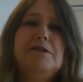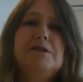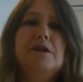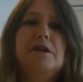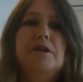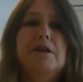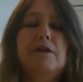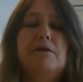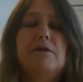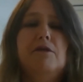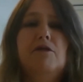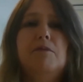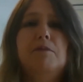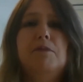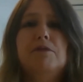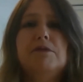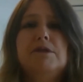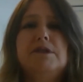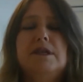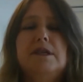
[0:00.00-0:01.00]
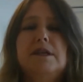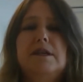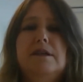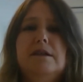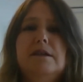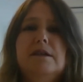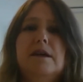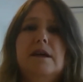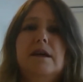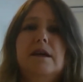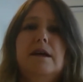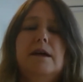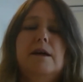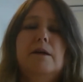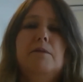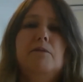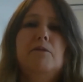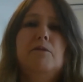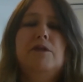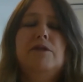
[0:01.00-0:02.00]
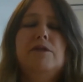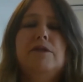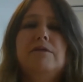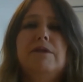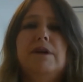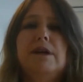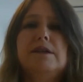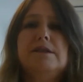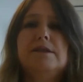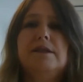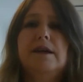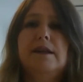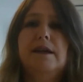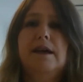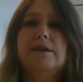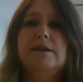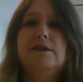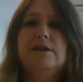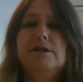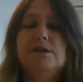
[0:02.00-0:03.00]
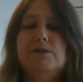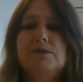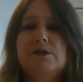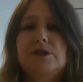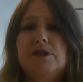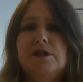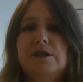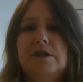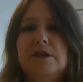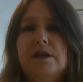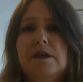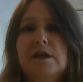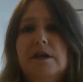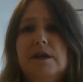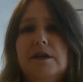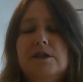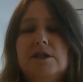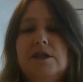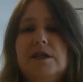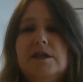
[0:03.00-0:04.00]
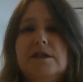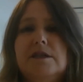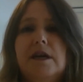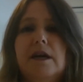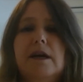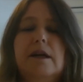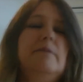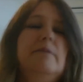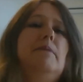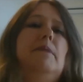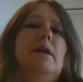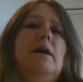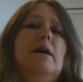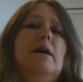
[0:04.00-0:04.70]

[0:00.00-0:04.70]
So they were all booked in with the real estate agents, which she had done.